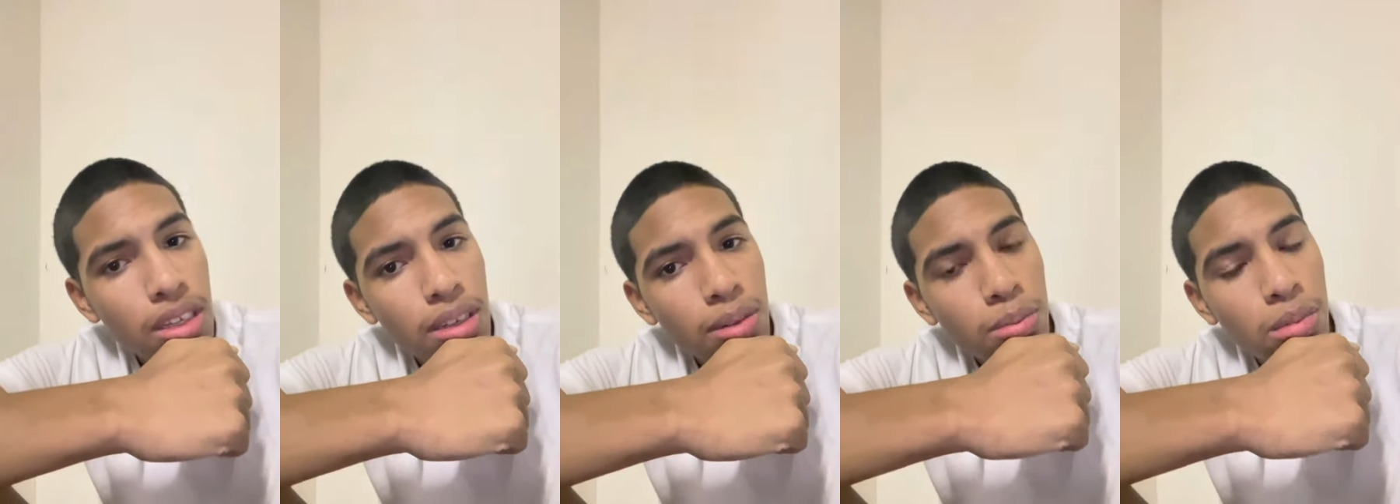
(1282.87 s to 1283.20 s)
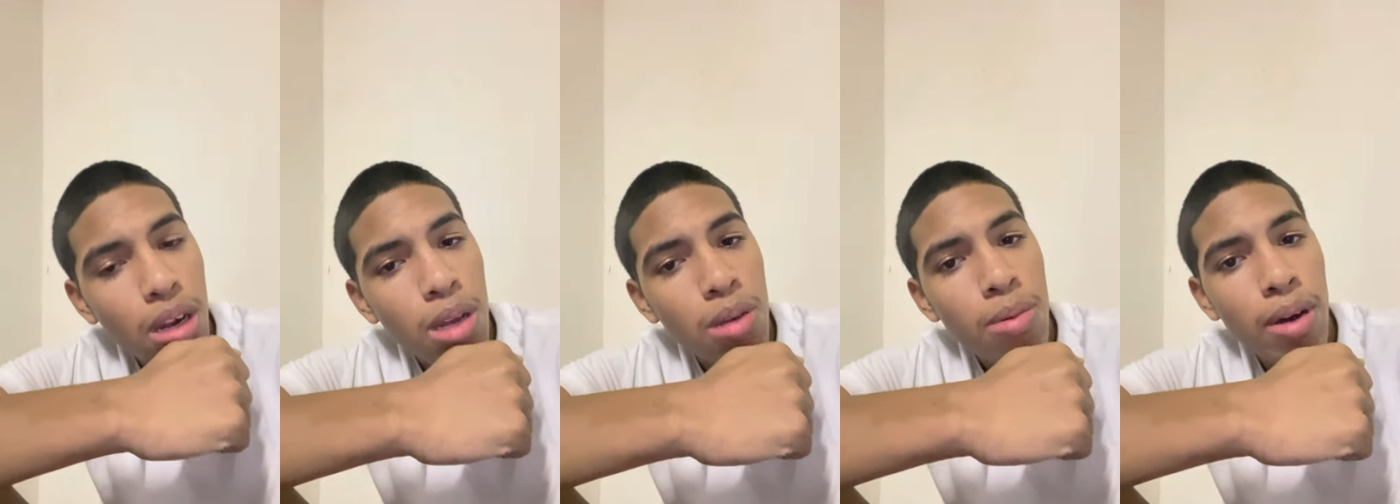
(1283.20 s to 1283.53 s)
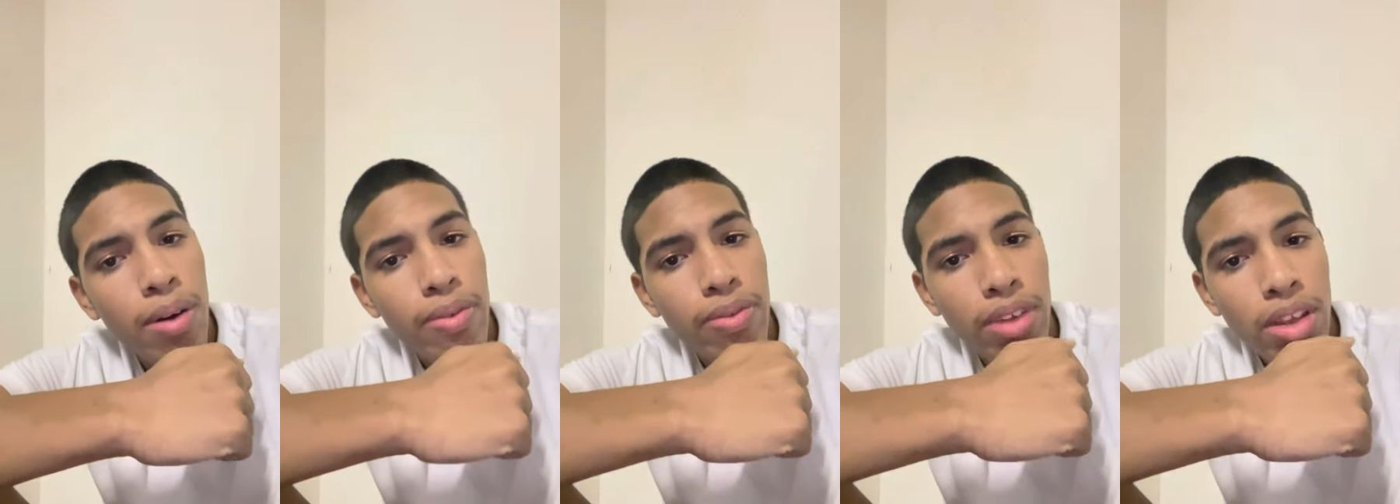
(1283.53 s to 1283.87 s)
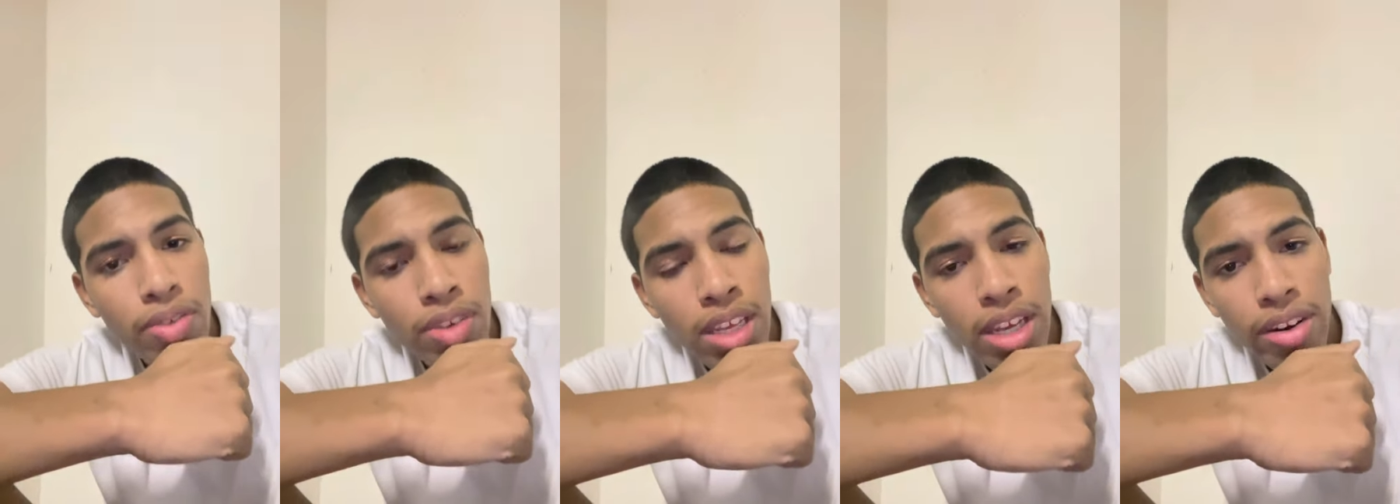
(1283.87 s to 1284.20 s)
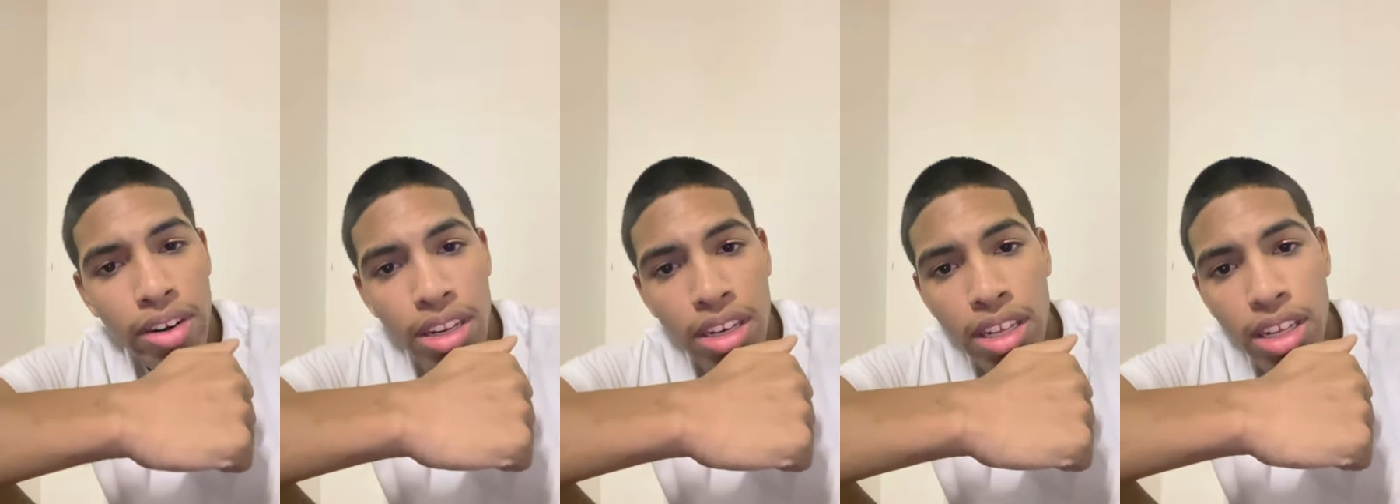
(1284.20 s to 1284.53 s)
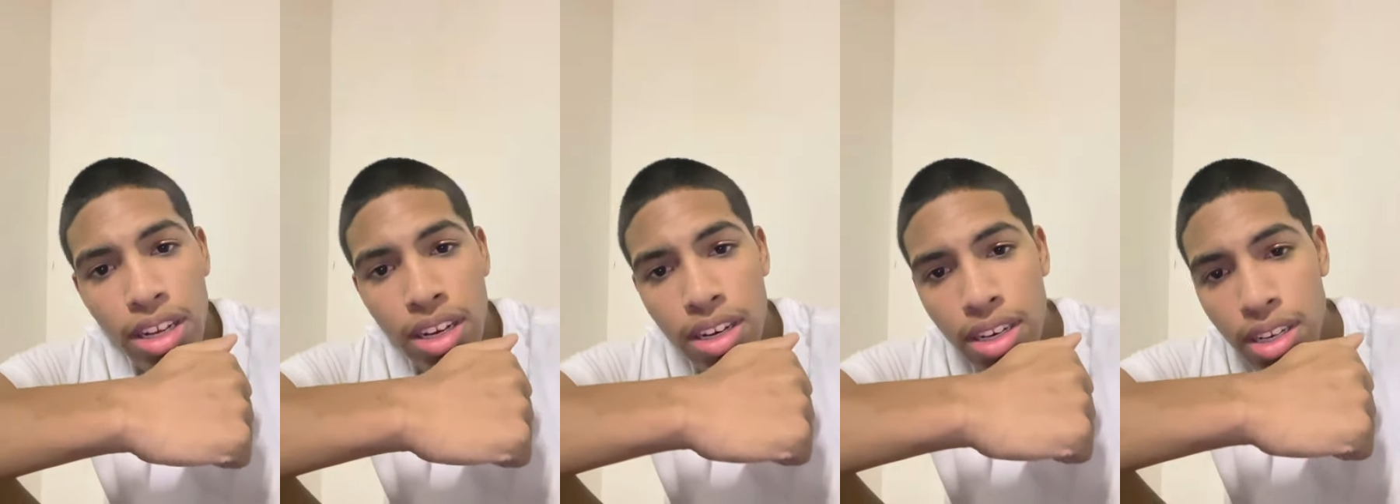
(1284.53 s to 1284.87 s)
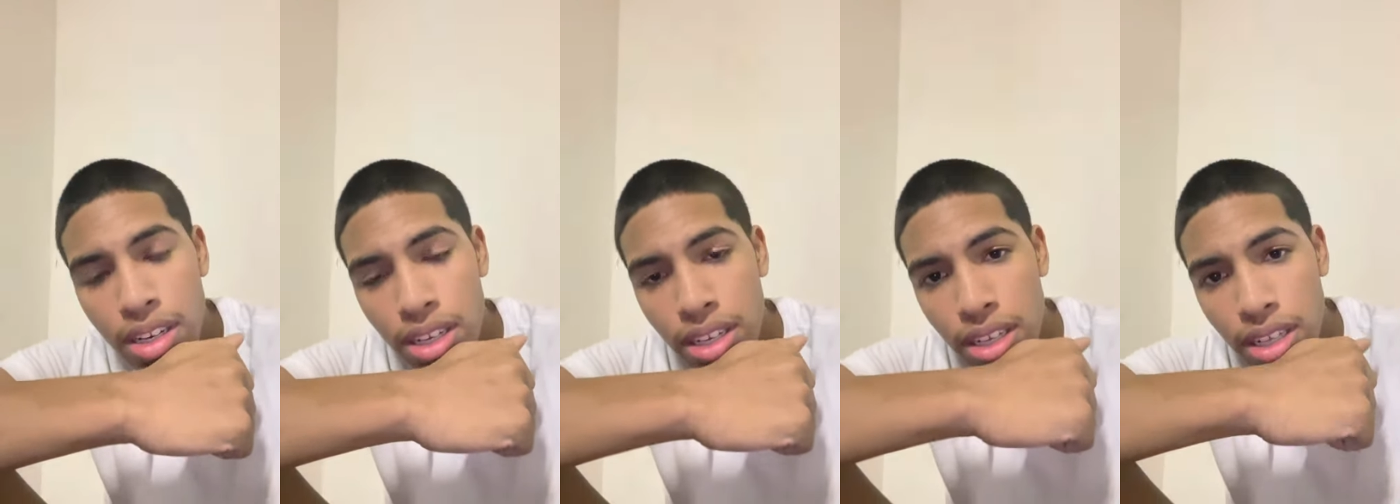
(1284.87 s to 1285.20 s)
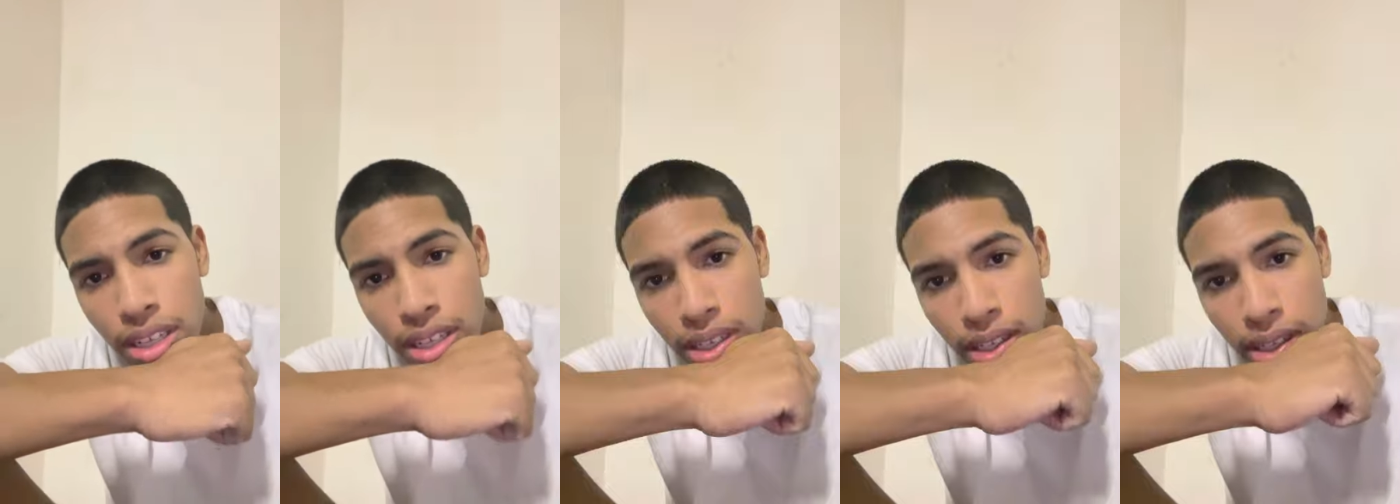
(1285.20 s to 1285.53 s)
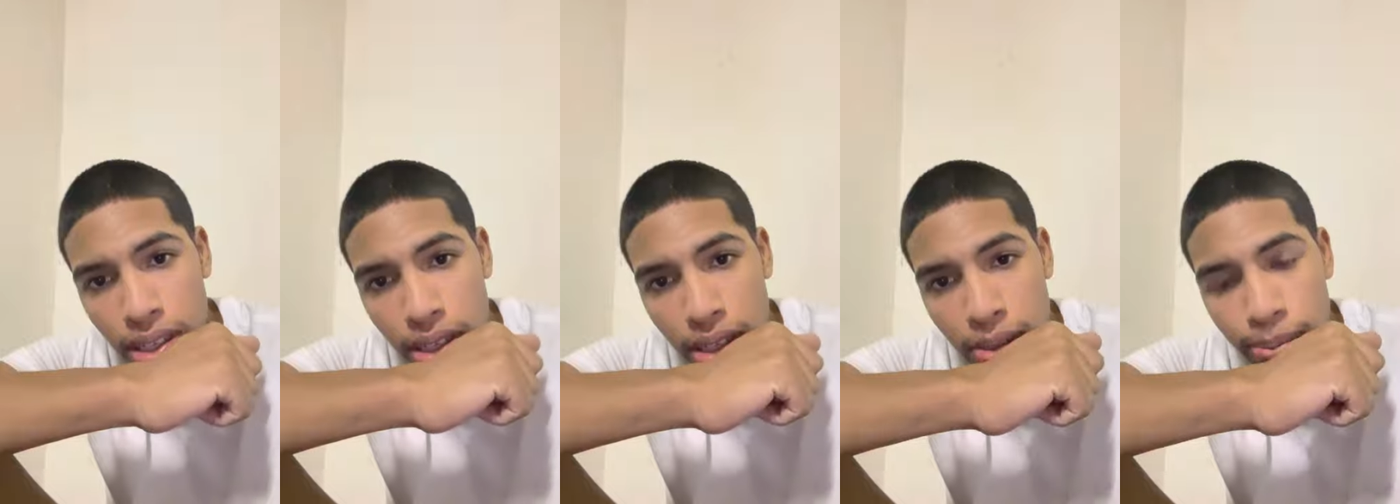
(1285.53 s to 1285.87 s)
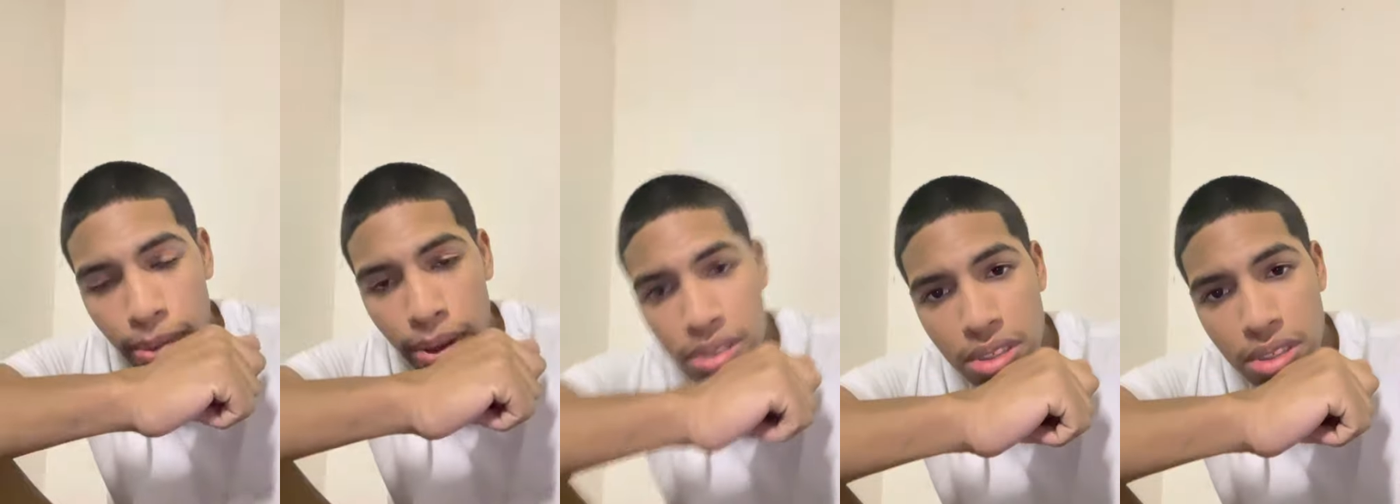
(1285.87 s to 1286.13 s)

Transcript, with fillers: Probably about 50. I already did about